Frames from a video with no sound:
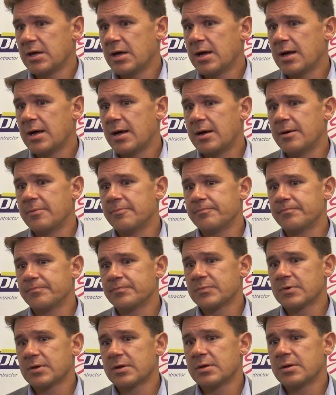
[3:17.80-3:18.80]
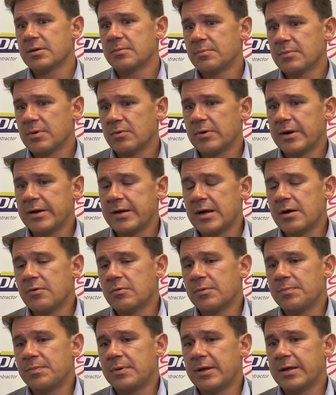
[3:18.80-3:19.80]
Um, but right now
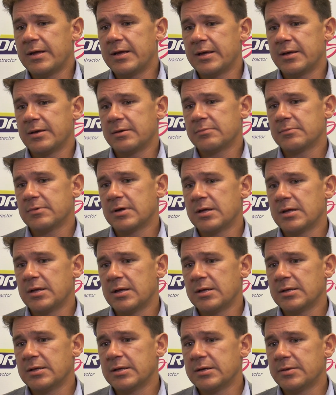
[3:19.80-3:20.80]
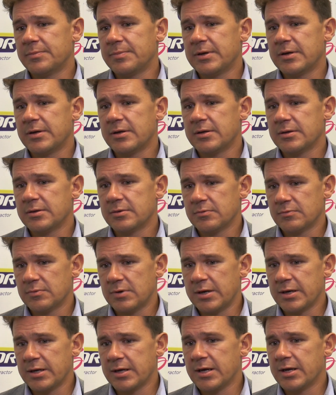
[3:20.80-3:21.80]
we're playing a, a, little bit of
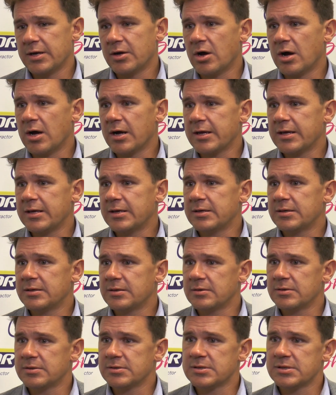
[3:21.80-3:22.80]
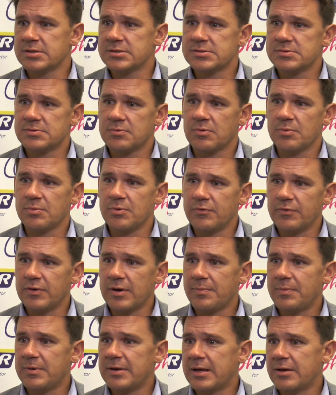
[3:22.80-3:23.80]
run and gun hockey. It, we're moving
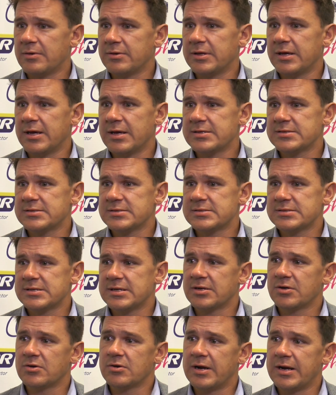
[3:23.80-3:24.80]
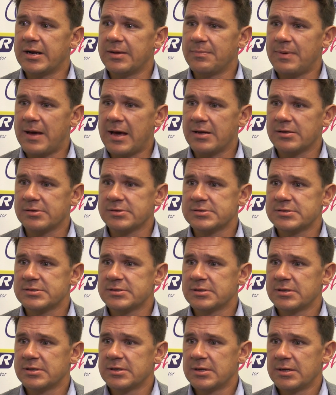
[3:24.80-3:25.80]
up and down the ice instead of creating battles,
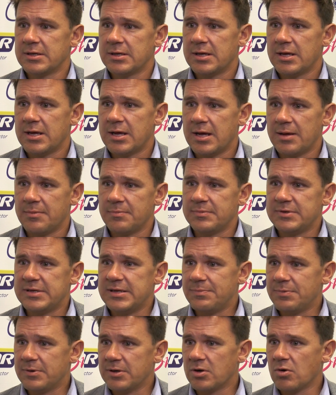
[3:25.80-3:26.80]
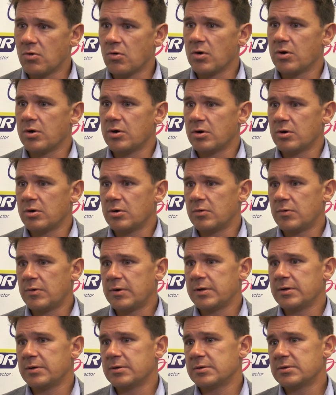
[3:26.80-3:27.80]
um, deep in the corner,
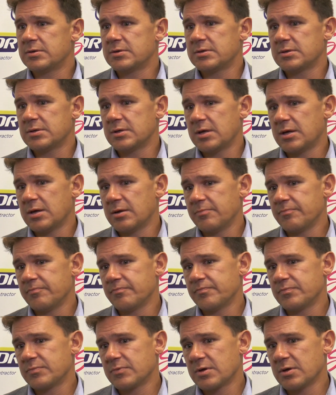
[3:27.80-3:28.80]
and um,